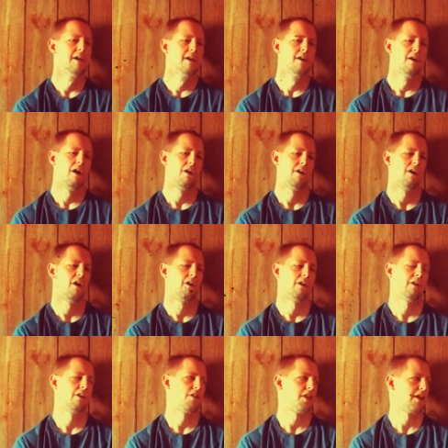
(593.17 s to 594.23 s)
Well, you know, all the
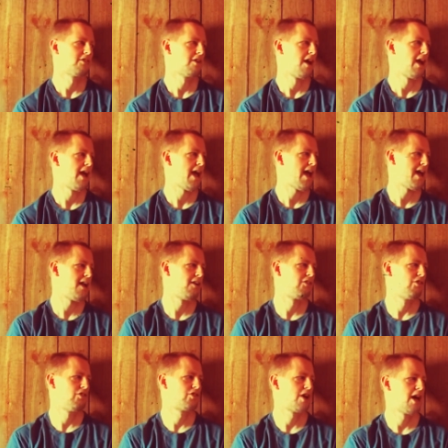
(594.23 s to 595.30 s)
little things I added to try to